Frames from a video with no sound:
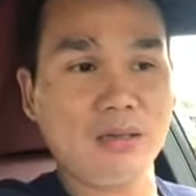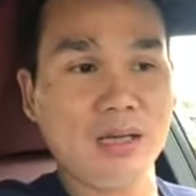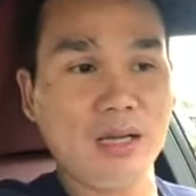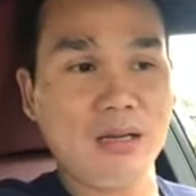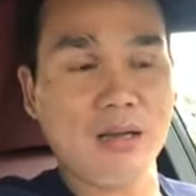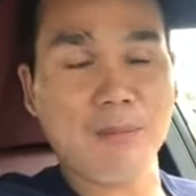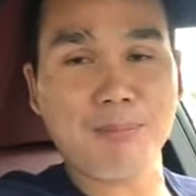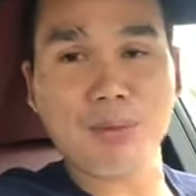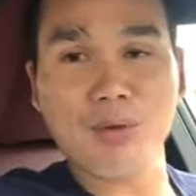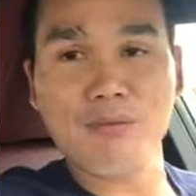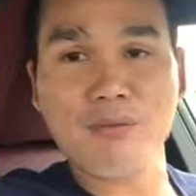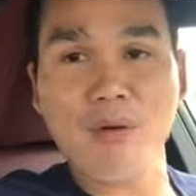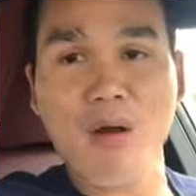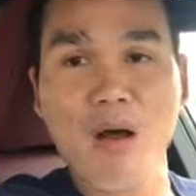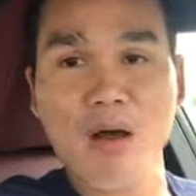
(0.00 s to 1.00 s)

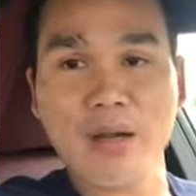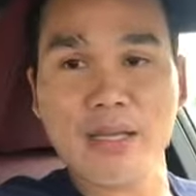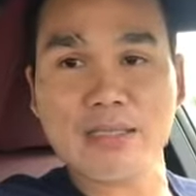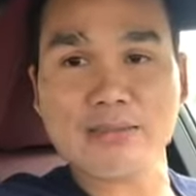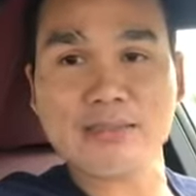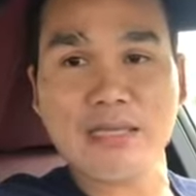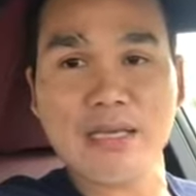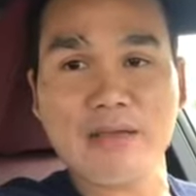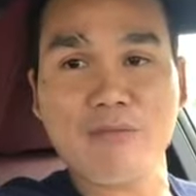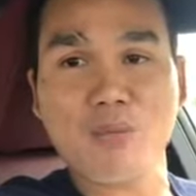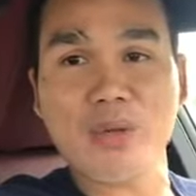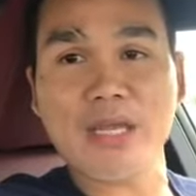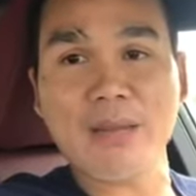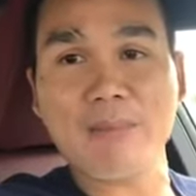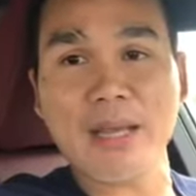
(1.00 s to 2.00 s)
approval on it, see if
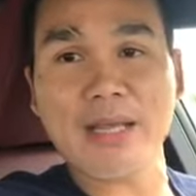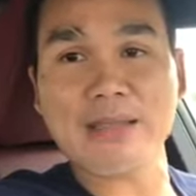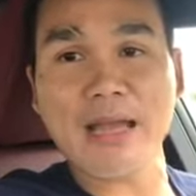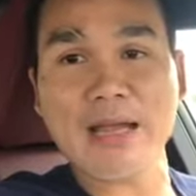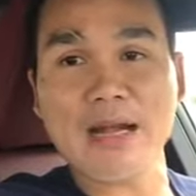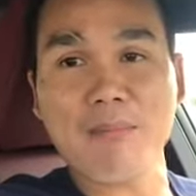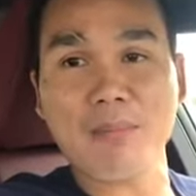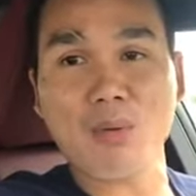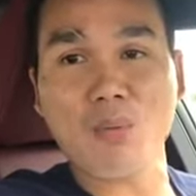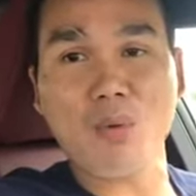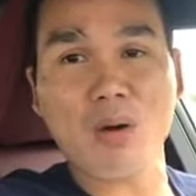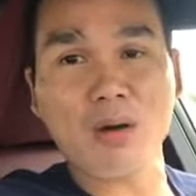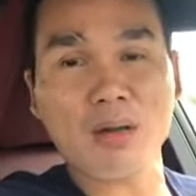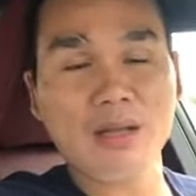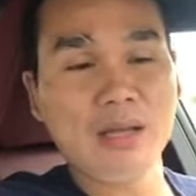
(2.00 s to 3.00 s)
we can make that number
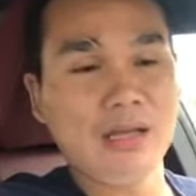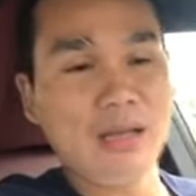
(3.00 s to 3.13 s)
work.